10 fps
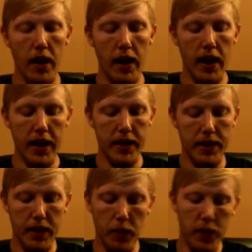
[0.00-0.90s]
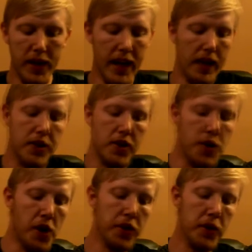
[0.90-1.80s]
And we had
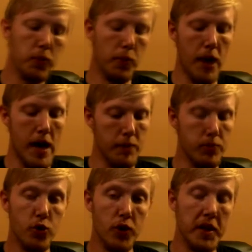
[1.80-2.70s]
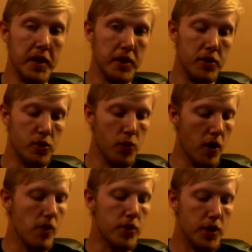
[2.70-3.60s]
nothing but problems trying to get the two
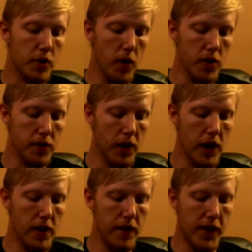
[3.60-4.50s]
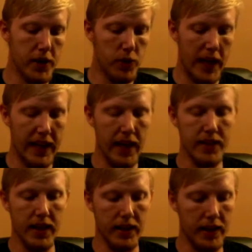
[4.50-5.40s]
cards to crossfire, and that's when I
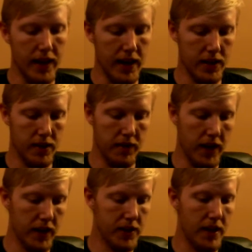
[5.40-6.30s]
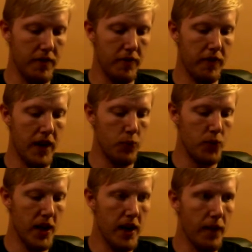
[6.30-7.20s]
contacted XFX and found
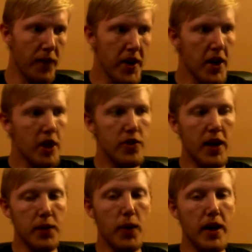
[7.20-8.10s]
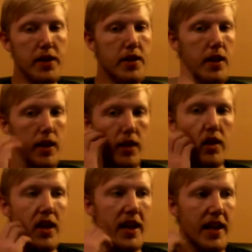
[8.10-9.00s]
out. So anyways,
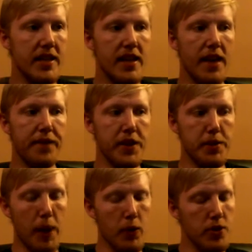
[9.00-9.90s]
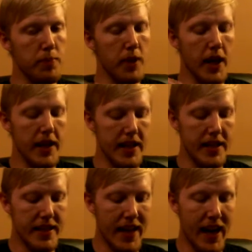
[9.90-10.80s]
like I said, this power supply
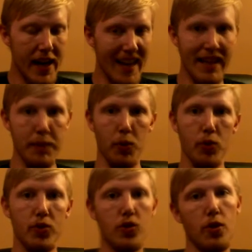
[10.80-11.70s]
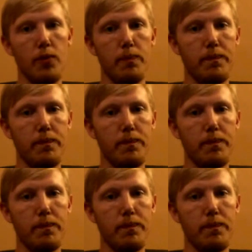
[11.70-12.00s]
is not able to